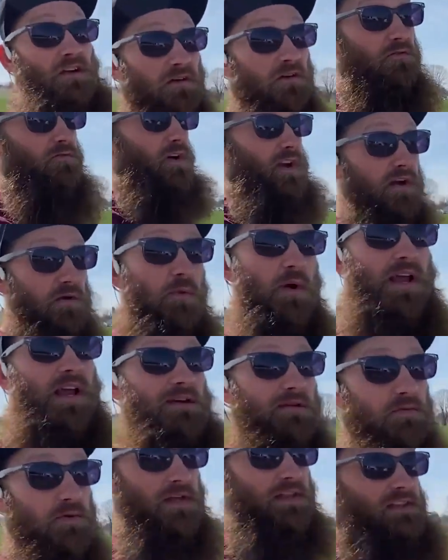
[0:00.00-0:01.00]
right
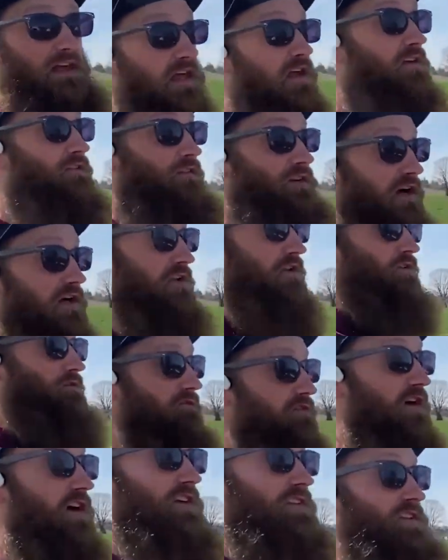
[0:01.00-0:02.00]
away with very little
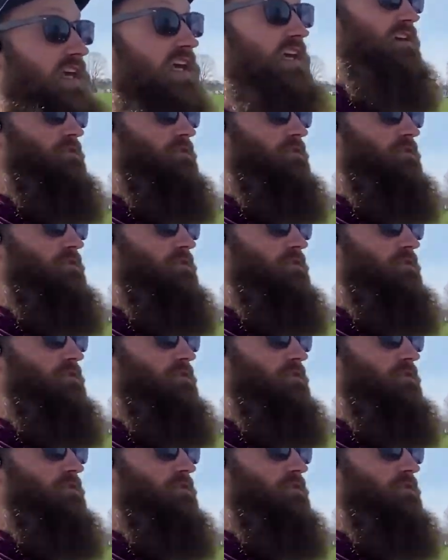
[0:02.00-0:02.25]
fuss.